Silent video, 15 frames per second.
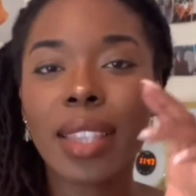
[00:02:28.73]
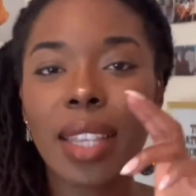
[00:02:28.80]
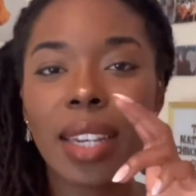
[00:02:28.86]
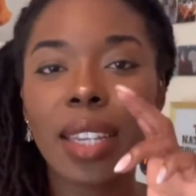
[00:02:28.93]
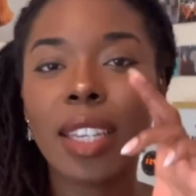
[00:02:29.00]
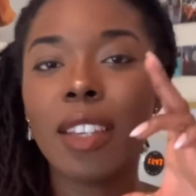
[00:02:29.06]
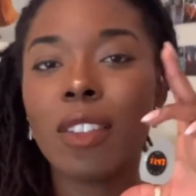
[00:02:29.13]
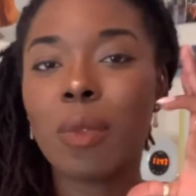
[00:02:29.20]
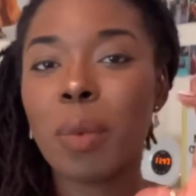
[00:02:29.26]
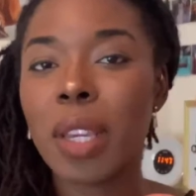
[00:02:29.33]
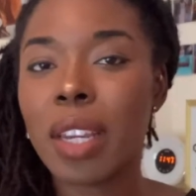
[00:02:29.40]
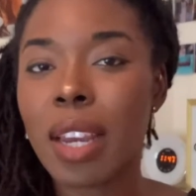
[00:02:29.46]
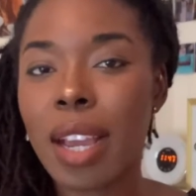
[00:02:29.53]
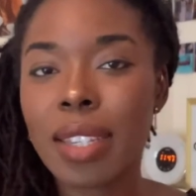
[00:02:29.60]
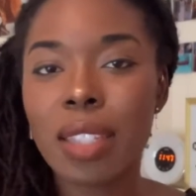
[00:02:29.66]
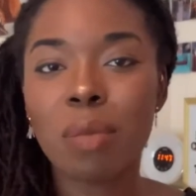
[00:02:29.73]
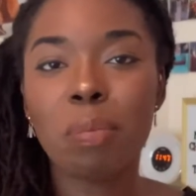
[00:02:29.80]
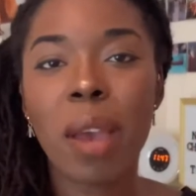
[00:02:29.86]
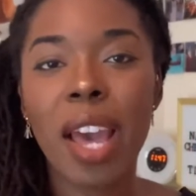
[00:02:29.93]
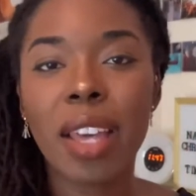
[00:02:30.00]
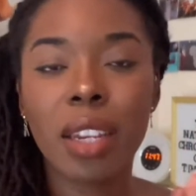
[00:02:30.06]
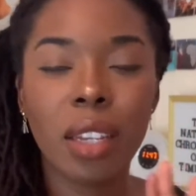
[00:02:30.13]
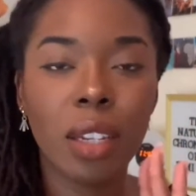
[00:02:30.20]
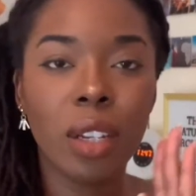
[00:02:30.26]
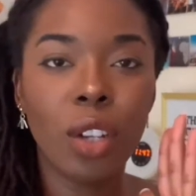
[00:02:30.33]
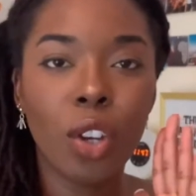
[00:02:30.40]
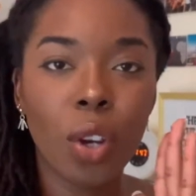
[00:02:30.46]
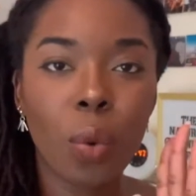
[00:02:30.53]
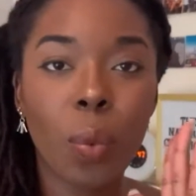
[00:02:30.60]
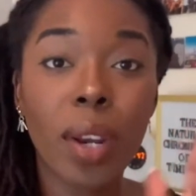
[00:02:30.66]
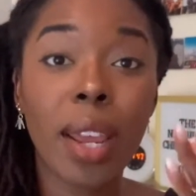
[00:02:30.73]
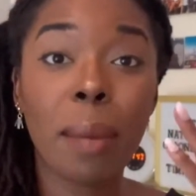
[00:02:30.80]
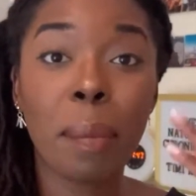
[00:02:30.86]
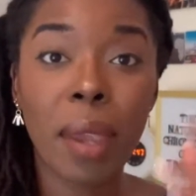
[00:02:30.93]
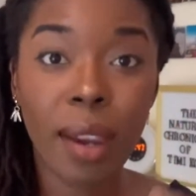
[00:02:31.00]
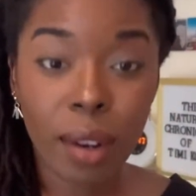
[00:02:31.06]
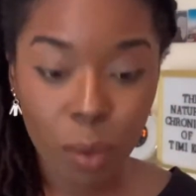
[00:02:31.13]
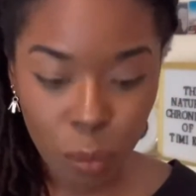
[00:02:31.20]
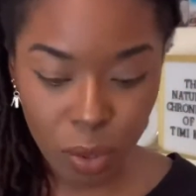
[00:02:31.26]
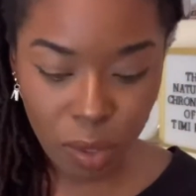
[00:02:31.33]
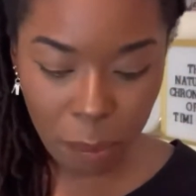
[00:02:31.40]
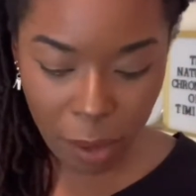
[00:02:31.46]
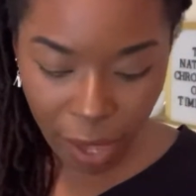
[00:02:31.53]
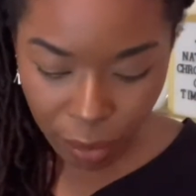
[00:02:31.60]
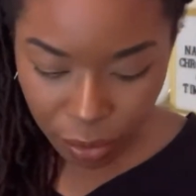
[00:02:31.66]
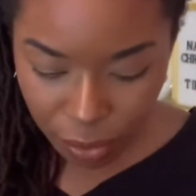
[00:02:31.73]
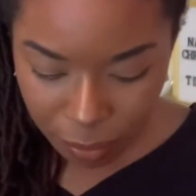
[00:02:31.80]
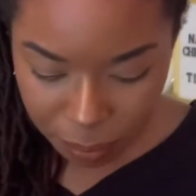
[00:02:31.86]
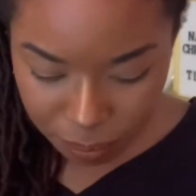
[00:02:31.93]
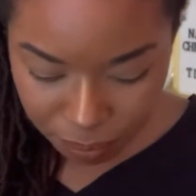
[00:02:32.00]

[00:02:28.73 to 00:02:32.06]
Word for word: that it gives me a nice matted look when I pair it with the powder.